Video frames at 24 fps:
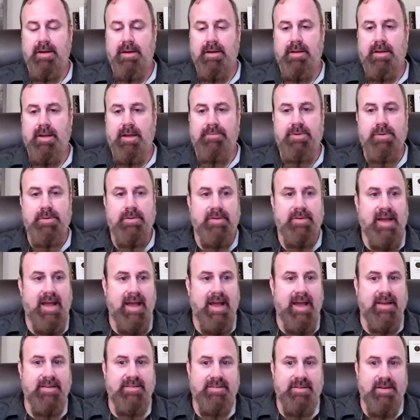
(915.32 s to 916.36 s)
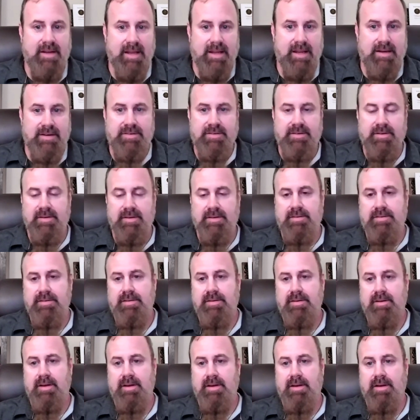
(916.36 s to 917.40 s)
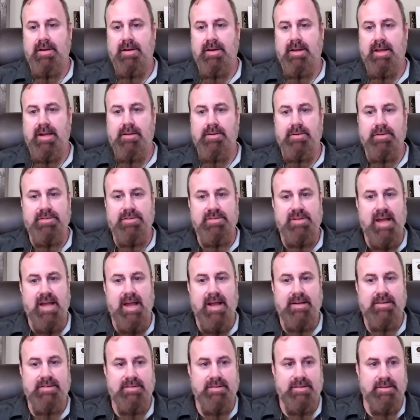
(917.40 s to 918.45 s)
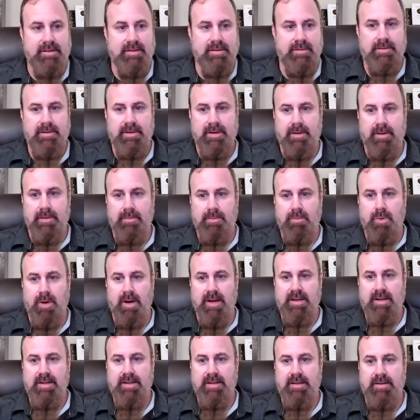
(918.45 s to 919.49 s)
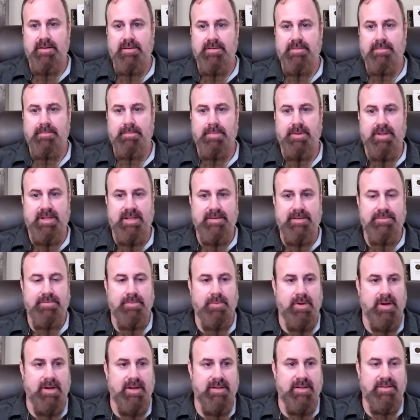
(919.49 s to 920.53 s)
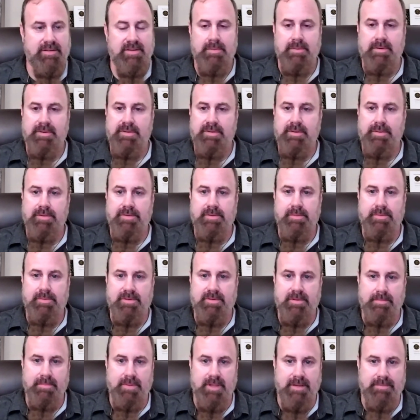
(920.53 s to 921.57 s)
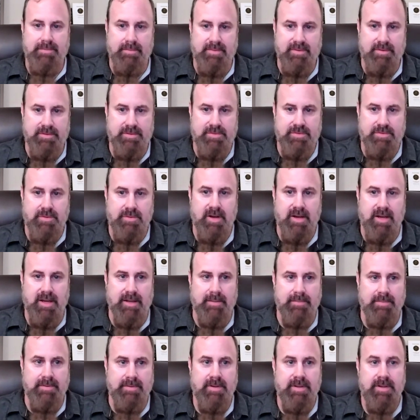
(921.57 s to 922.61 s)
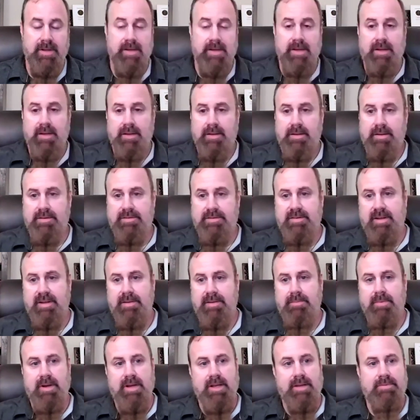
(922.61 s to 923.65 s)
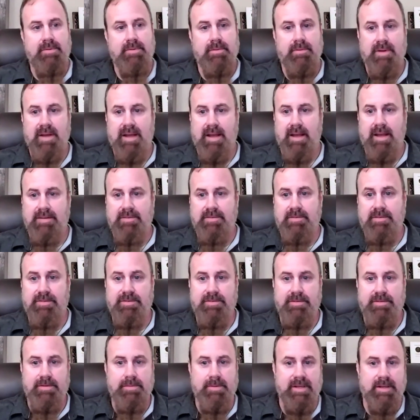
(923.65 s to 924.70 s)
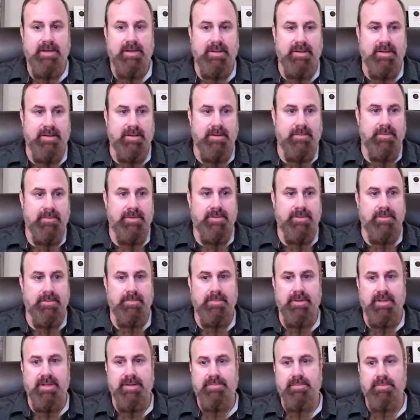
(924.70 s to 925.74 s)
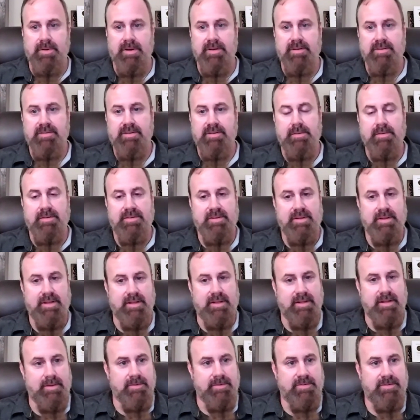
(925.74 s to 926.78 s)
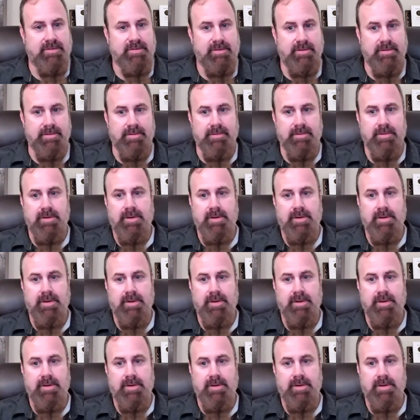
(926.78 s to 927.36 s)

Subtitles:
If you would have asked an ancient Anglo-Saxon, what his belief was, he would have told you it was the belief of his tribe. The same way, if you would have asked a Sioux Indian what their belief was, they would have said that they were Sioux.